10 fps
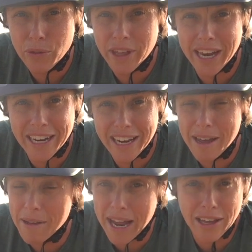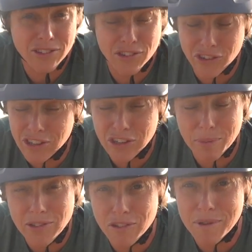that, I guess it's just an
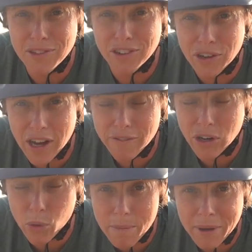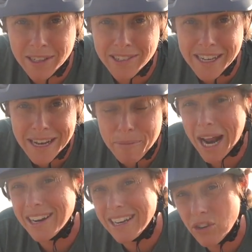expensive piece of equipment,
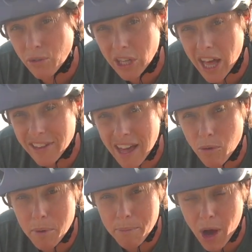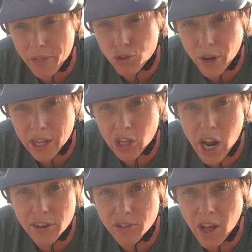but I didn't even realize that when we bought the trailer.
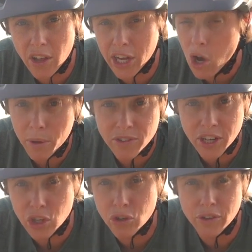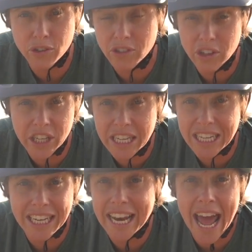I just thought like, oh, it's gonna universally
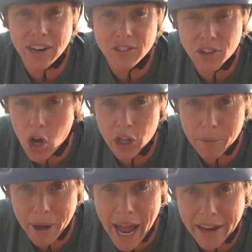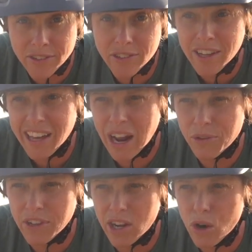connect to all our bikes. And I
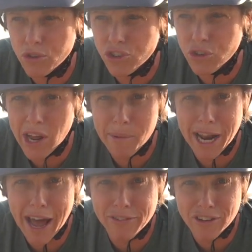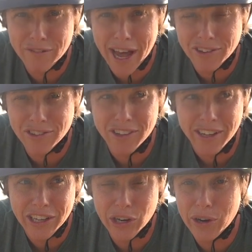was like, oh shoot, now I'm gonna have to invest,
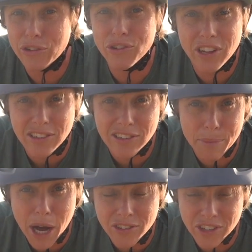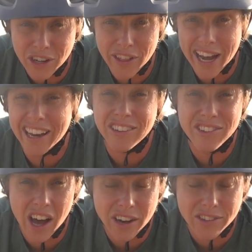another 60 bucks here. That kind of
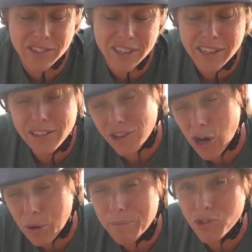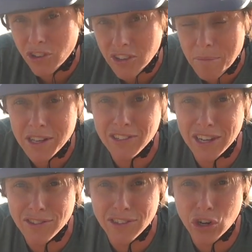sucks. So just something to
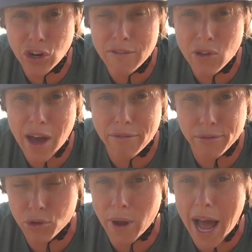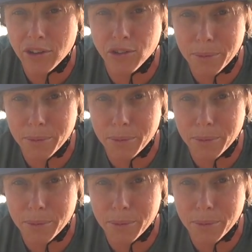consider if you have through axle